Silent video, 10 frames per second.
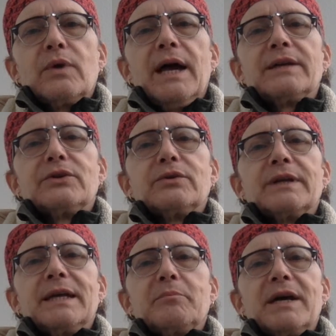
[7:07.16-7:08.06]
I do an
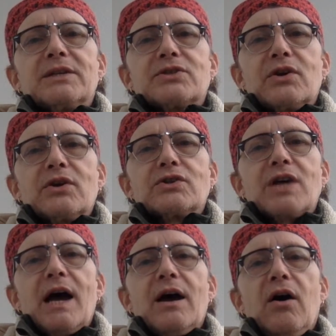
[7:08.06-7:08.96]
eBay search,
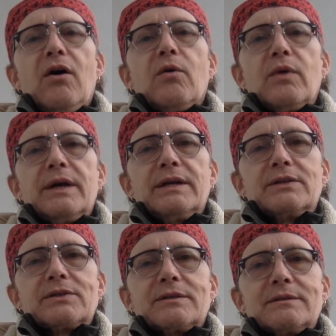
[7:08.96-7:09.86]
I
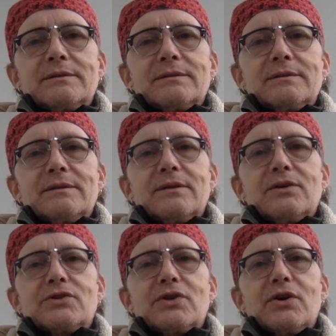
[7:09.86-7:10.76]
always
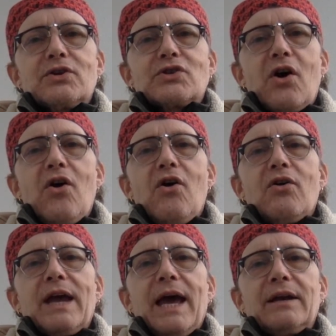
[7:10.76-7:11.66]
search all
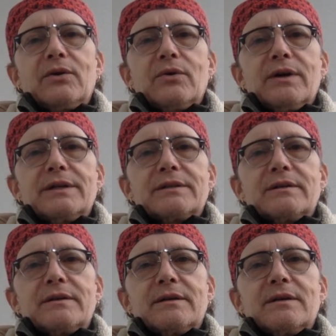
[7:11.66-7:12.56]
categories.
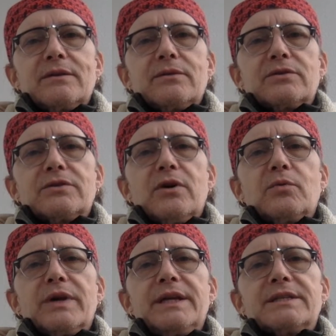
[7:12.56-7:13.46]
There's no
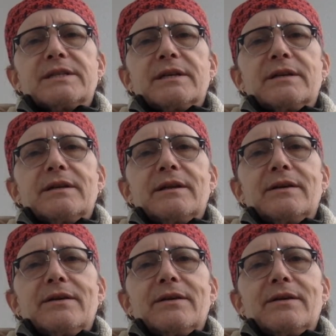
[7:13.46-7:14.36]
reason,
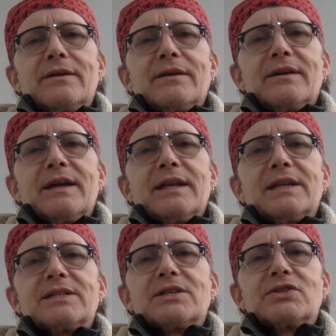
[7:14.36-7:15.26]

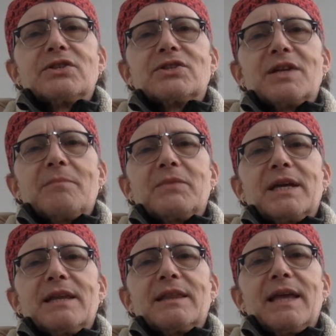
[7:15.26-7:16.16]
unless it's just
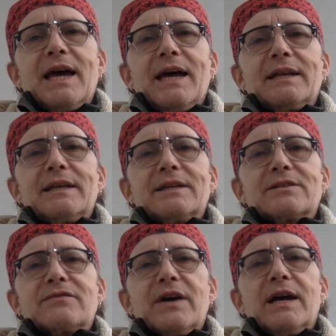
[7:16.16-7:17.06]
something that is
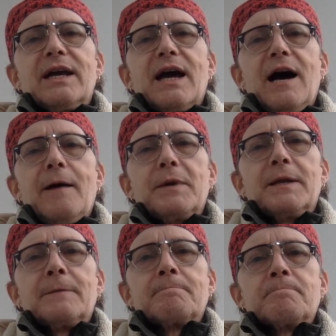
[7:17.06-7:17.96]
very
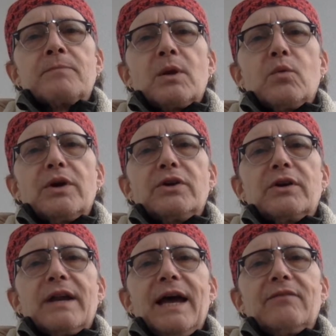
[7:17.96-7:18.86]
common, where you're
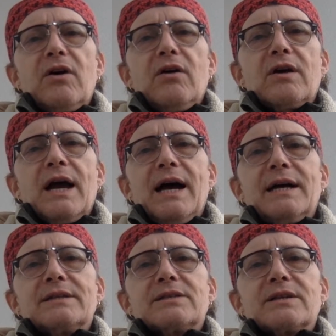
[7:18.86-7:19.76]
going to have all
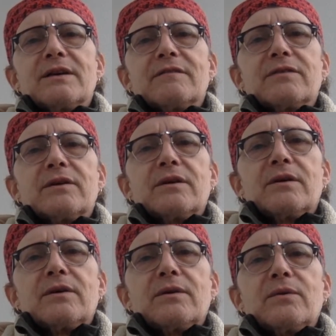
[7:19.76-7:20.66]
kinds of
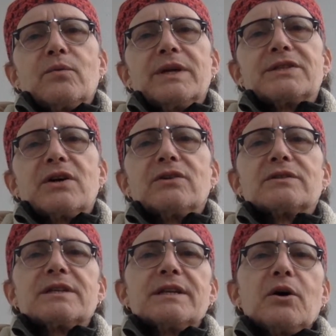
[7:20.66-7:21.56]

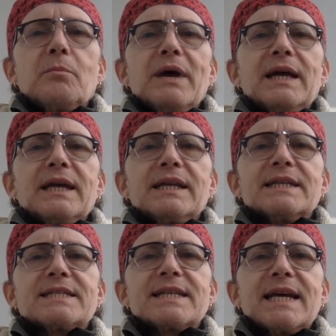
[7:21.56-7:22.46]
results that don't make any
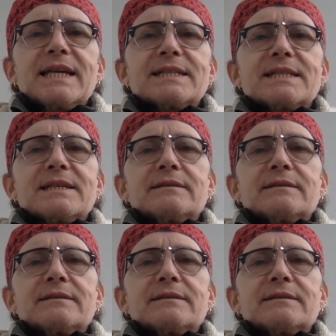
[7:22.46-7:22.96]
sense.